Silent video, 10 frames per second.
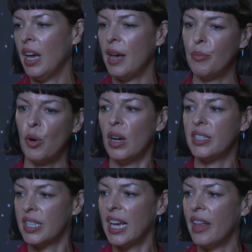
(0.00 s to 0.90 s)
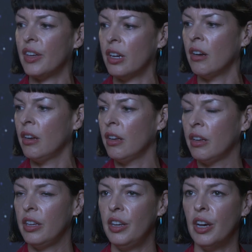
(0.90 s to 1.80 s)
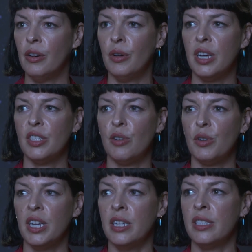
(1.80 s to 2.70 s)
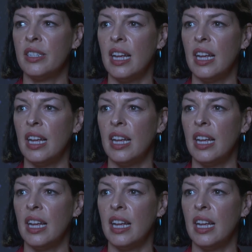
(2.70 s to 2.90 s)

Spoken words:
and brought us together, you know, as an audience.